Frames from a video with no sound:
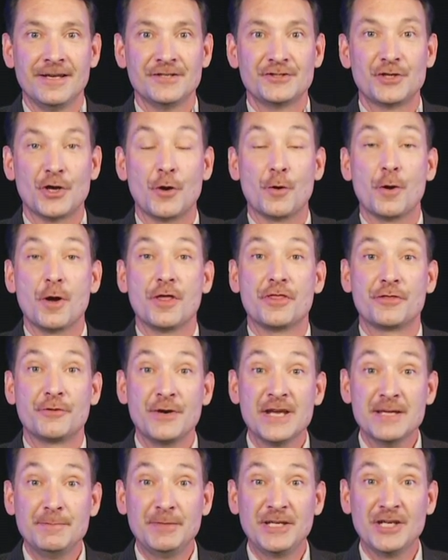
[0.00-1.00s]
So
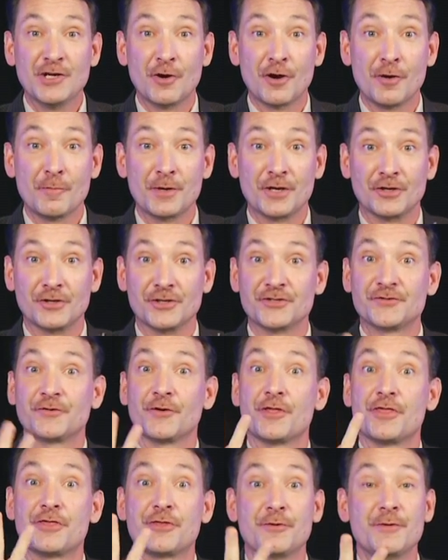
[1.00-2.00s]
three p orbitals
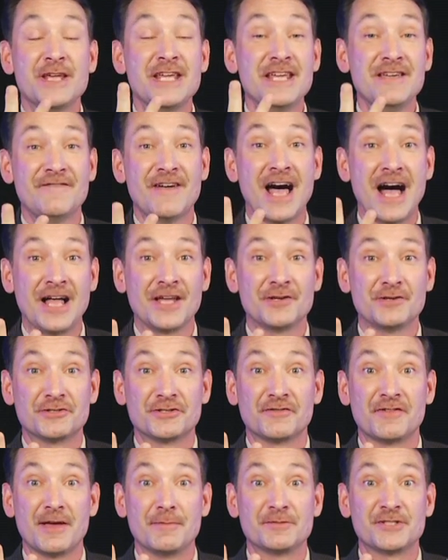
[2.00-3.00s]
for three values
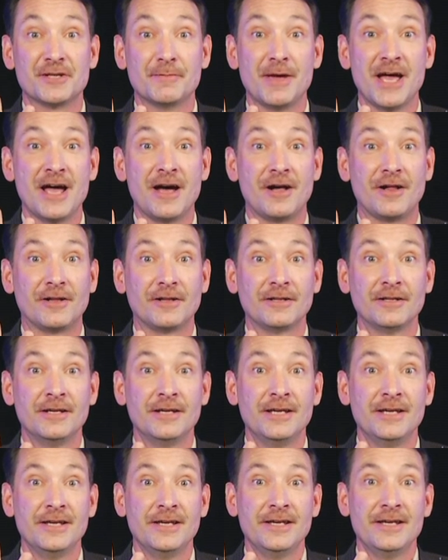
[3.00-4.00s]
of m sub l
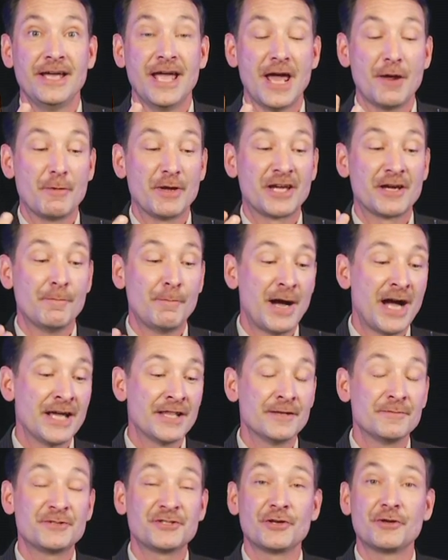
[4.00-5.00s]
and we combine
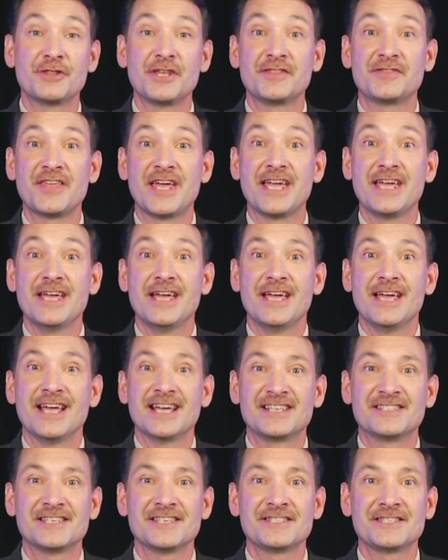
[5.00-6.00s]
them so that they
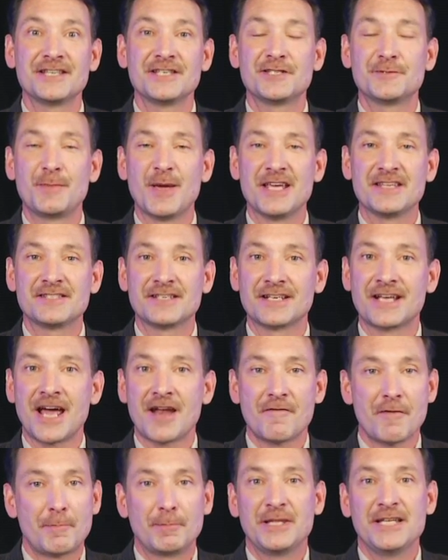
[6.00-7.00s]
exist in space in
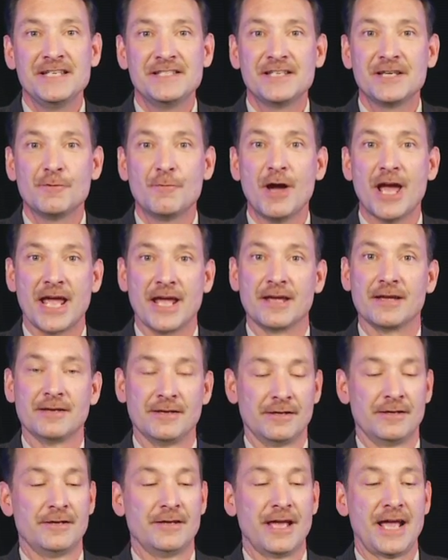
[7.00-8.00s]
kind of a pleasing way.
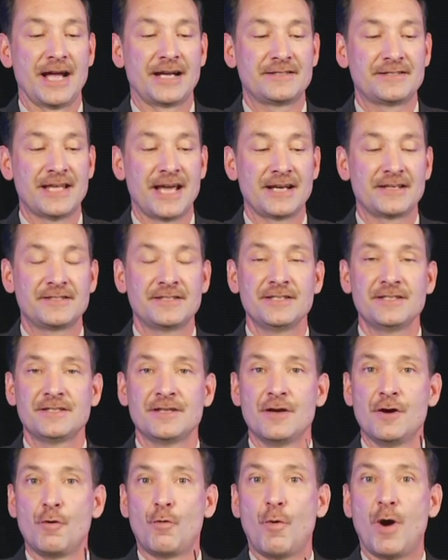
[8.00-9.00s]
X-axis,
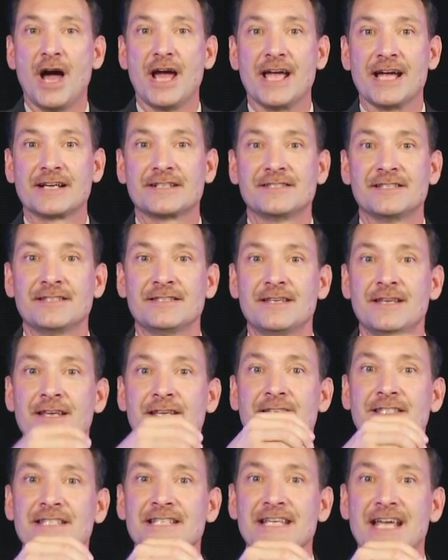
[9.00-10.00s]
y-axis,
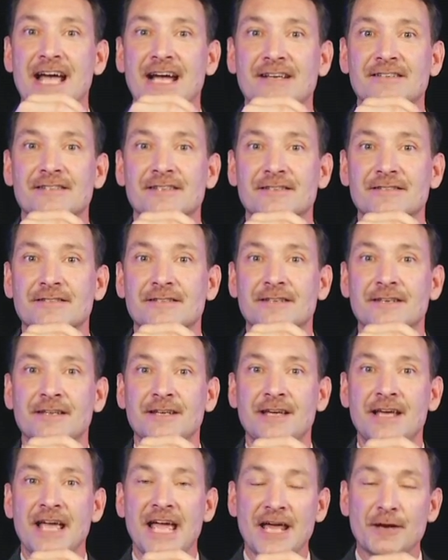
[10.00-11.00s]
z-axis.
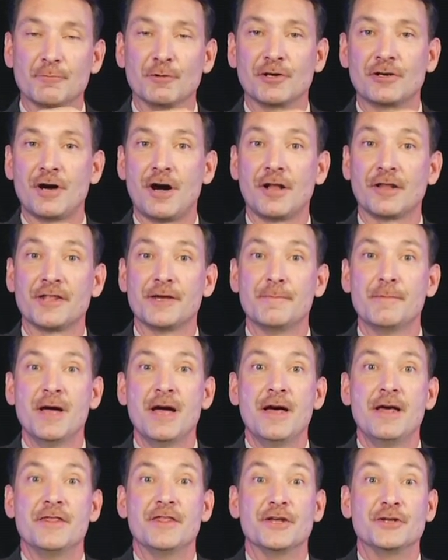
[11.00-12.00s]
And we'll call them
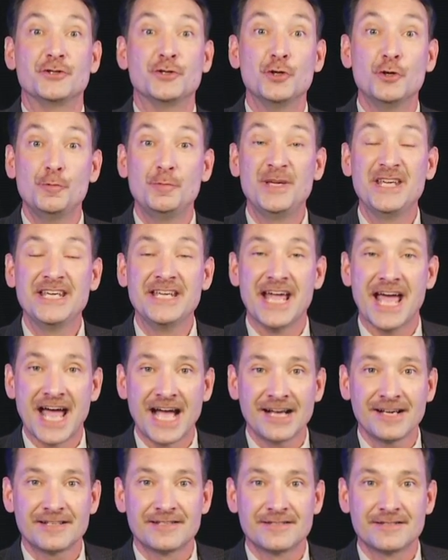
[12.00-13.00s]
the
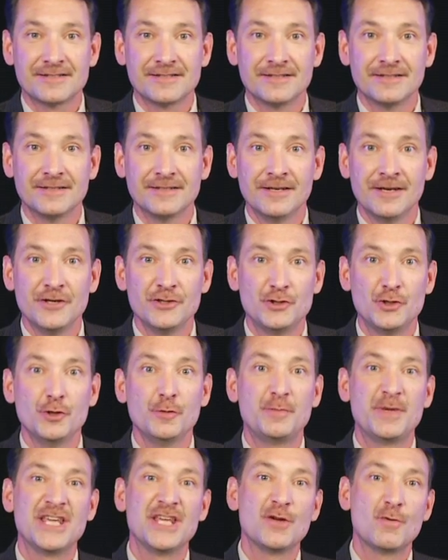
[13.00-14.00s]
2px,
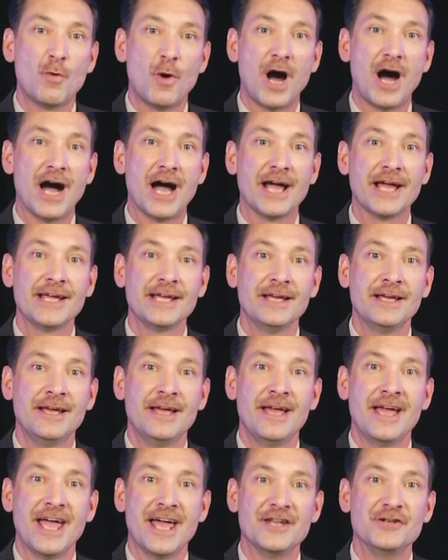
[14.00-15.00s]
2py,
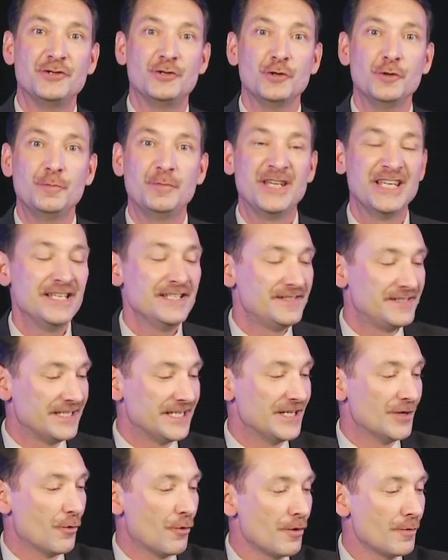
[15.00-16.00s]
and
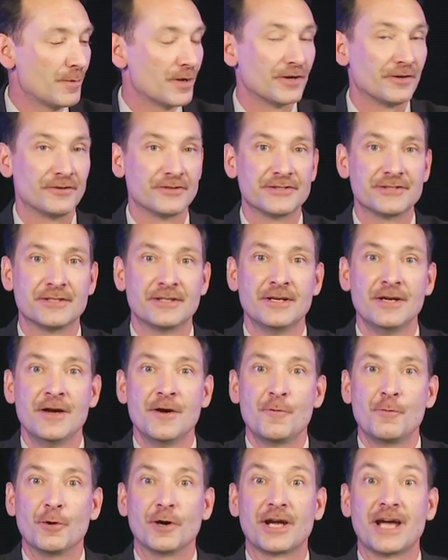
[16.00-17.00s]
2pz orbitals.
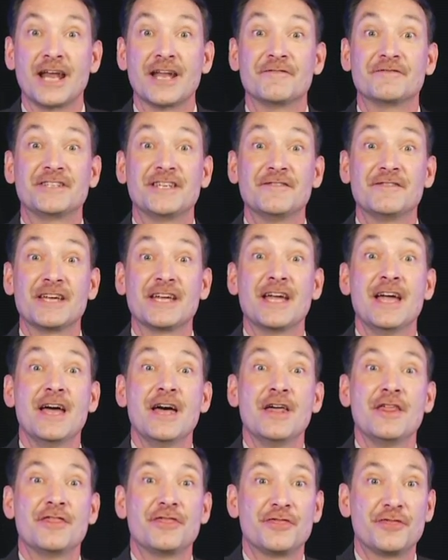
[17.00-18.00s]
We're kind of giving
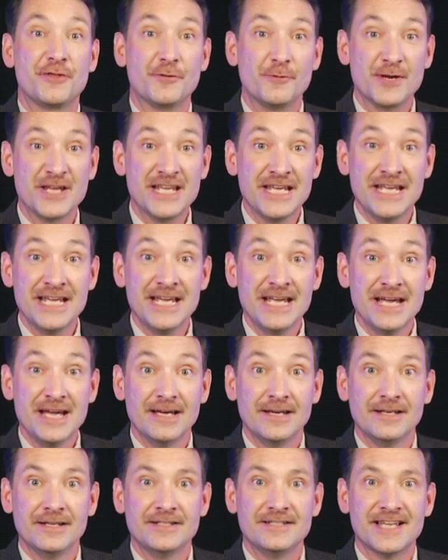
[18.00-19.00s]
three
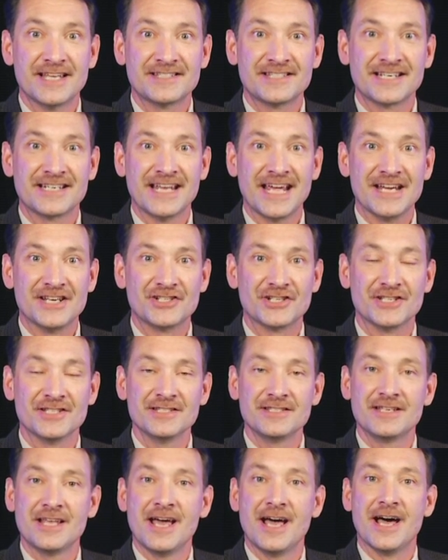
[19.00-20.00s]

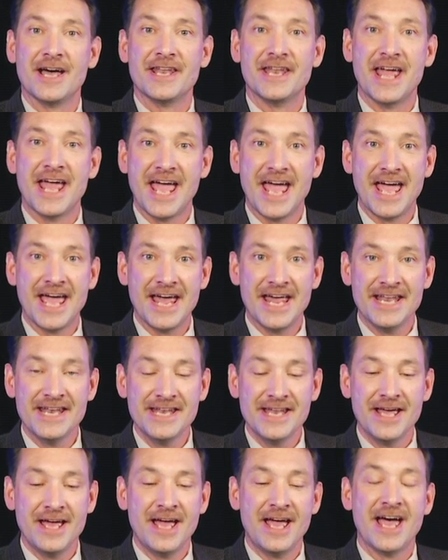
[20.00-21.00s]
designations, an
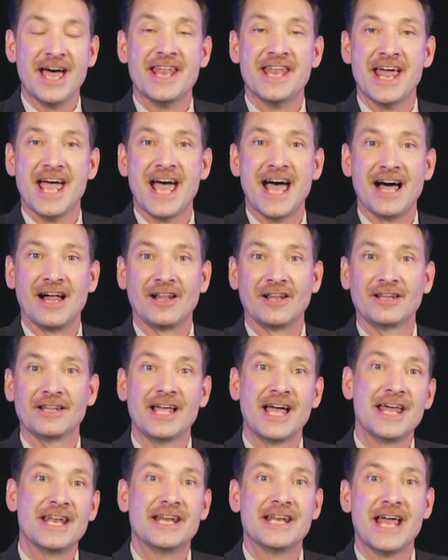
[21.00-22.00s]
n, an
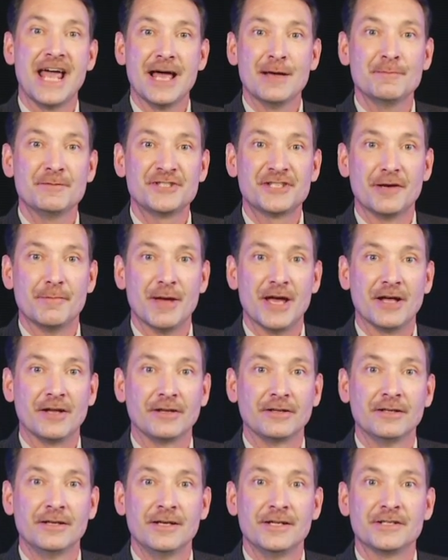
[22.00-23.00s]
l, and an m sub
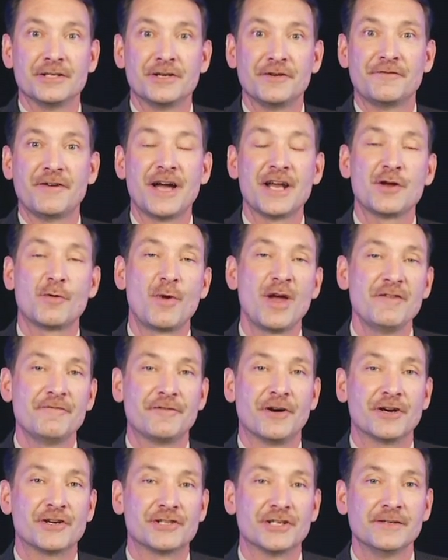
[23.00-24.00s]
l, to define a wave
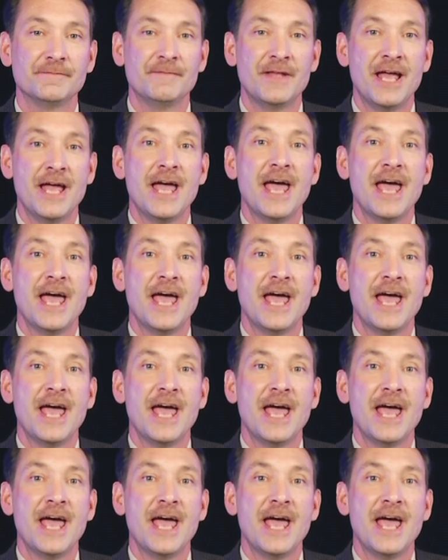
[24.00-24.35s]
function.